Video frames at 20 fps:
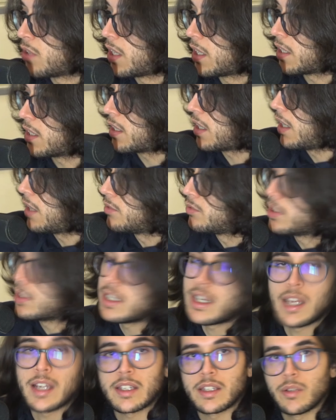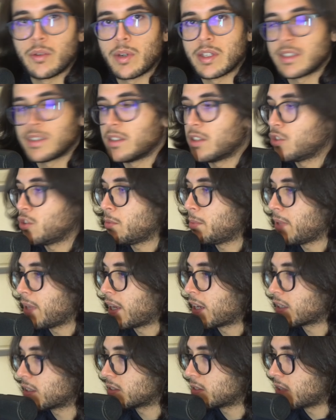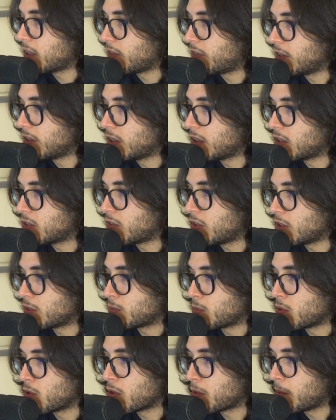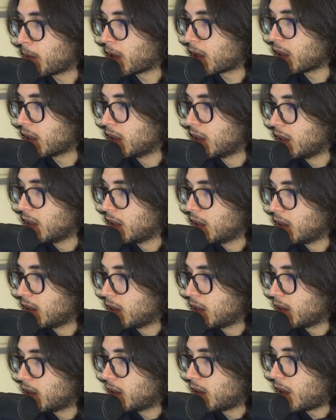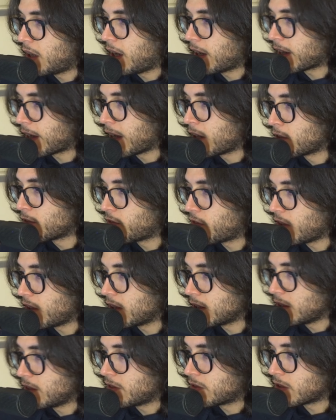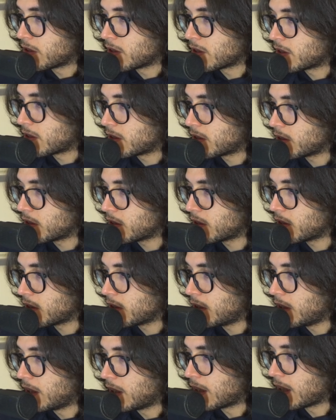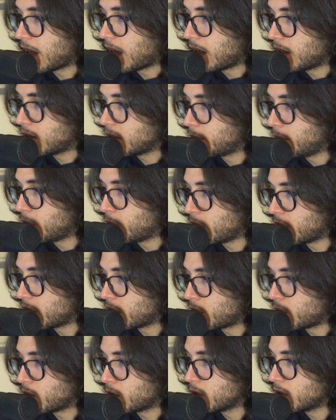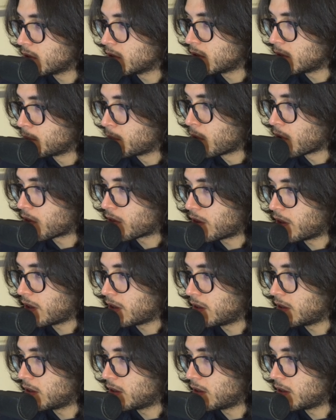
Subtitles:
like, I really like the ones in the GPX. I feel that it's very smooth, but I cannot feel a difference in glide between the two. They're both